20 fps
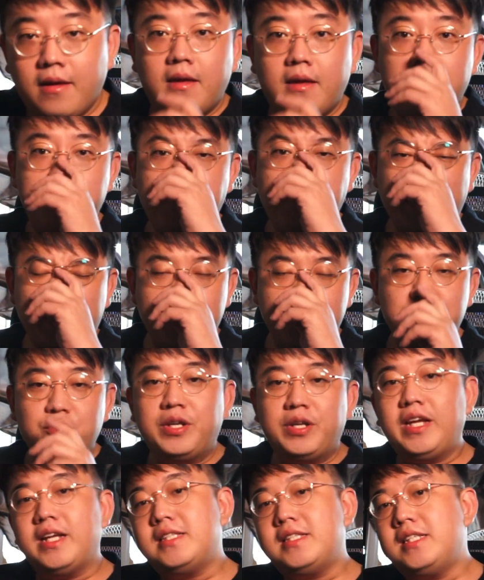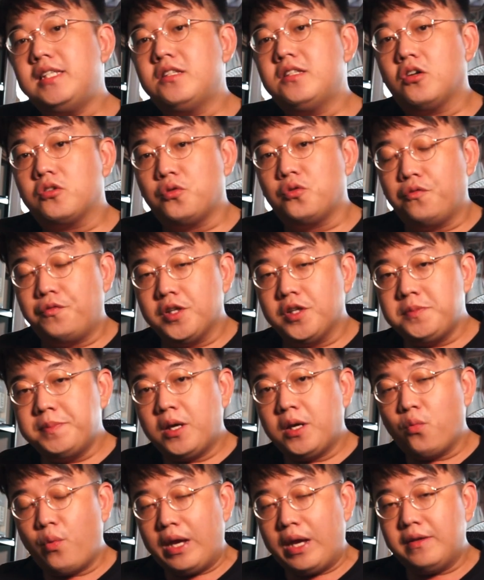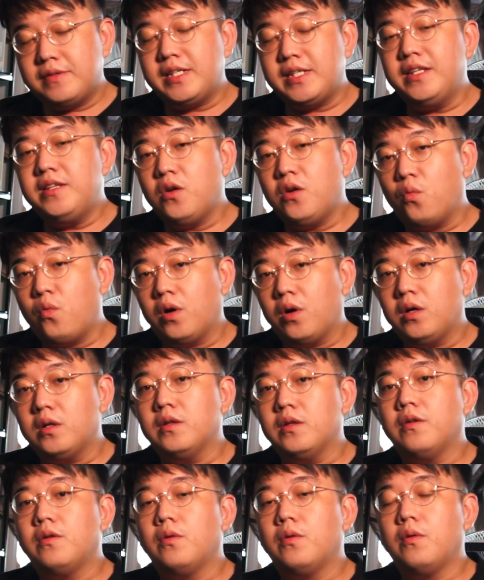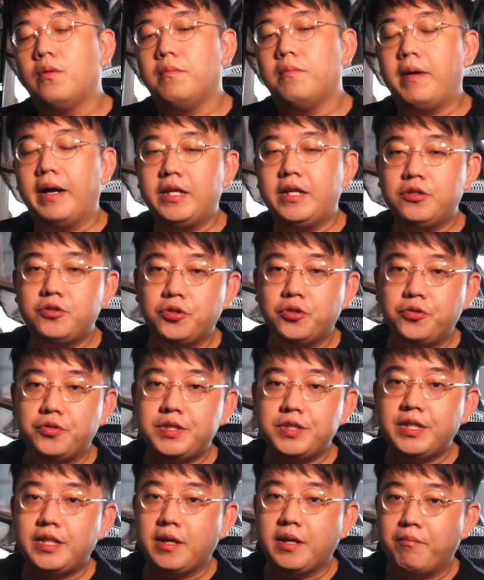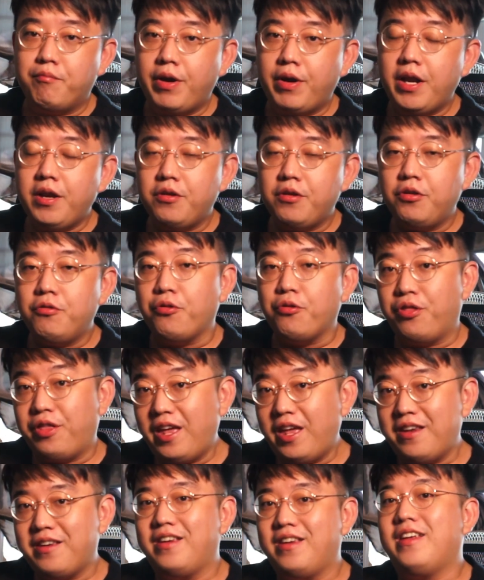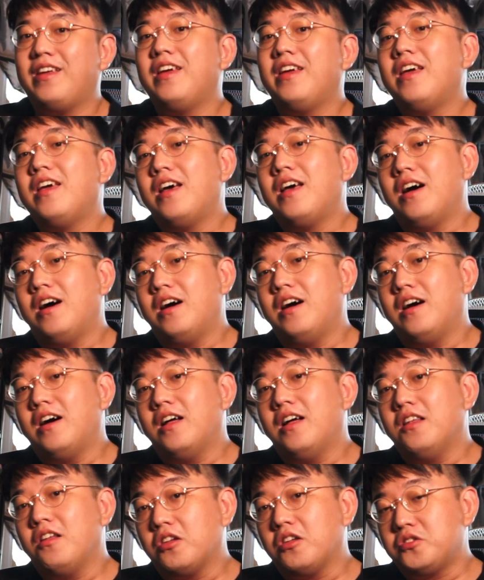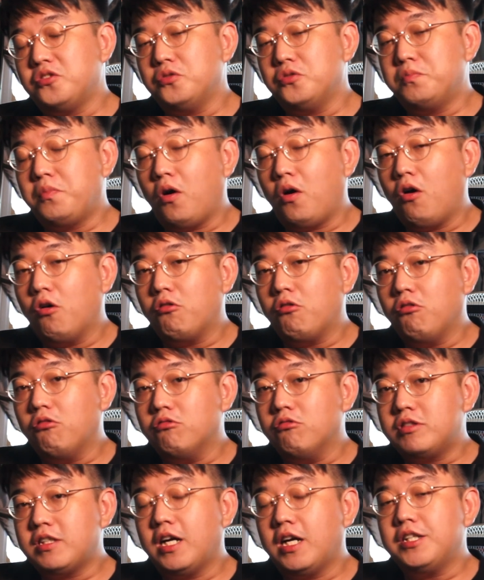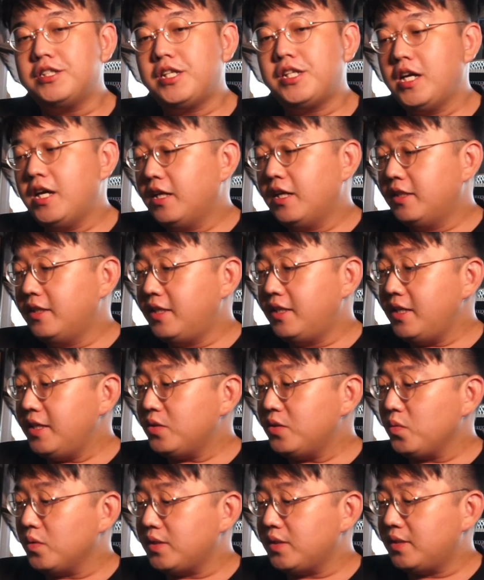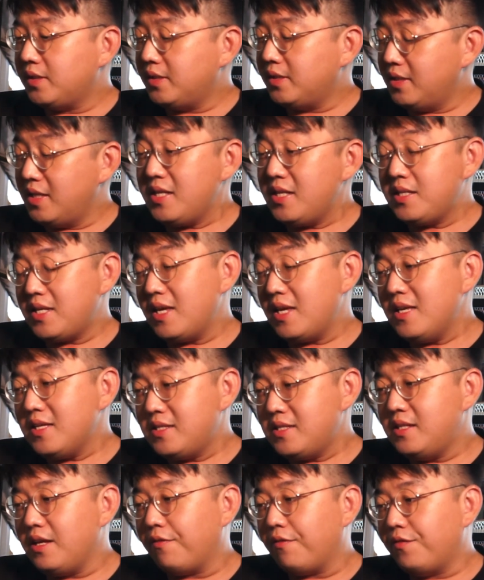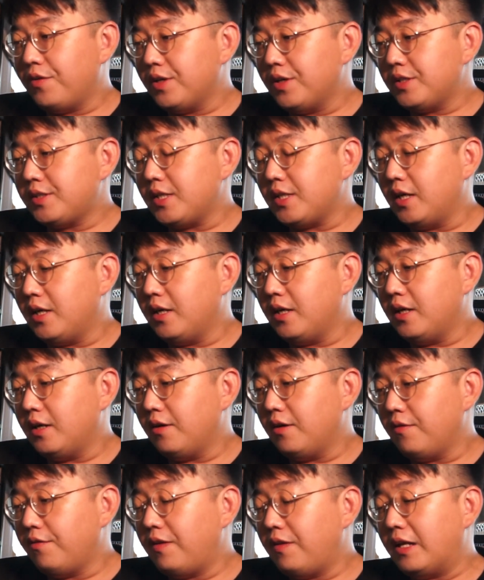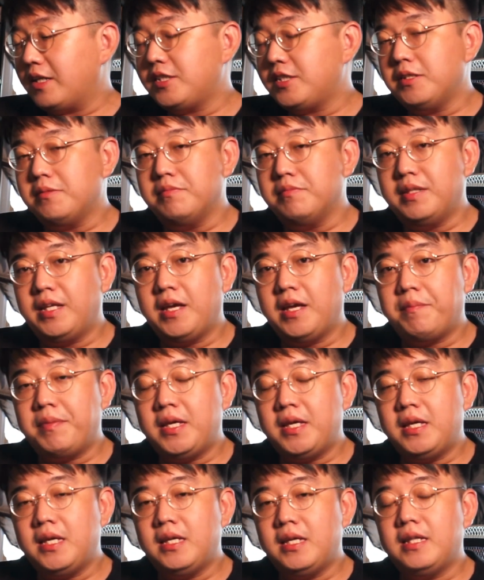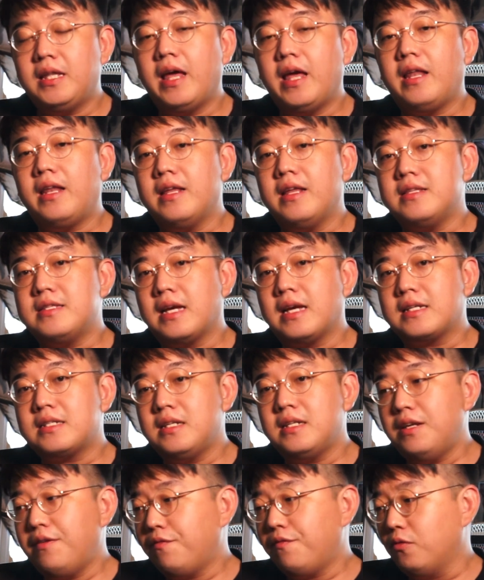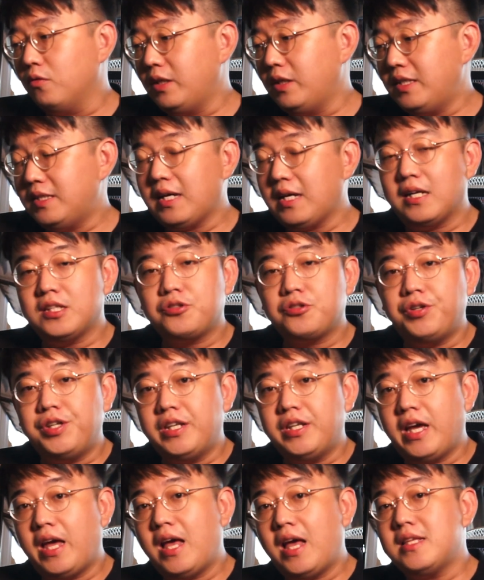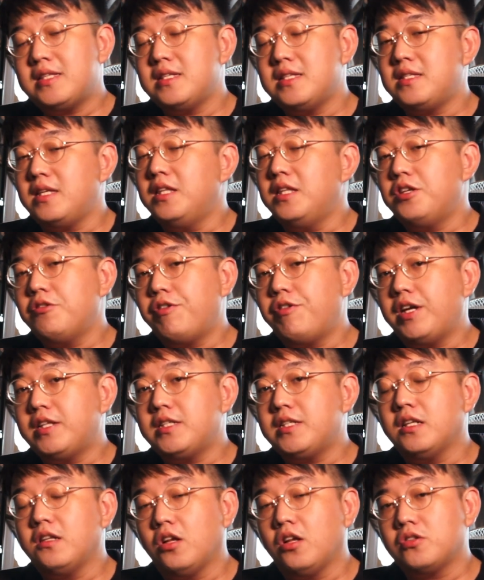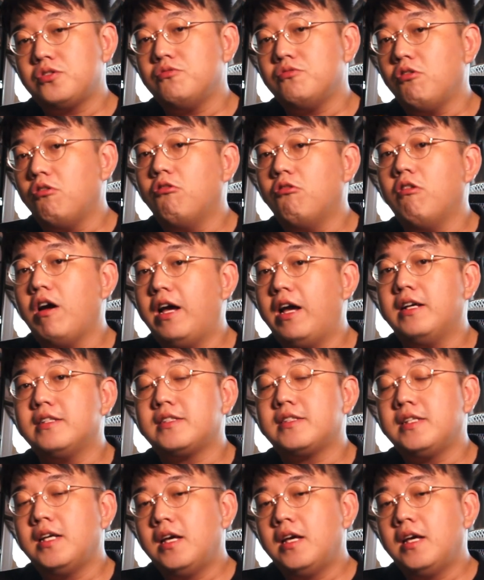Back in 2018, Lotoo first made waves in the world by introducing their brand new Lotoo Paw Gold Touch. This is their first flagship DAP that is actually fully touchscreen that has its integrated Lotoo OS.